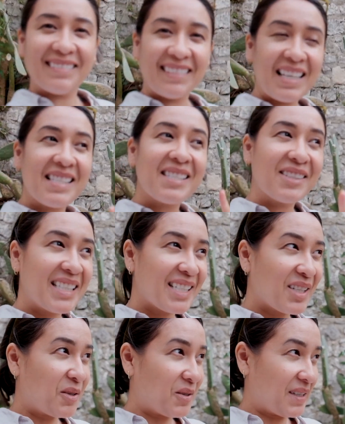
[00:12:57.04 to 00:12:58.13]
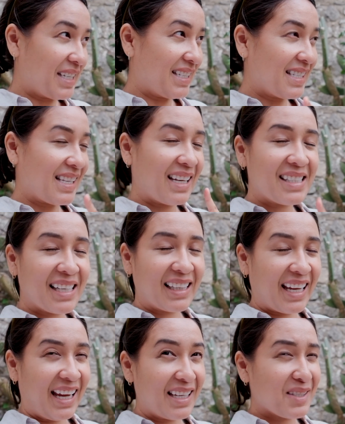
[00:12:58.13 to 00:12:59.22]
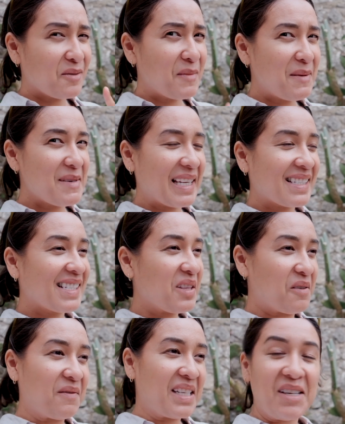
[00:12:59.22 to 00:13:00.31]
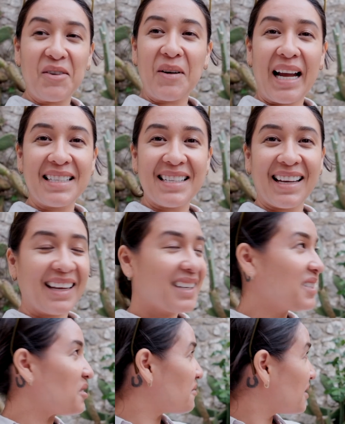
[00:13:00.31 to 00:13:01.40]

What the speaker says: I still need to go to his atelier, so maybe that's another video idea I could do for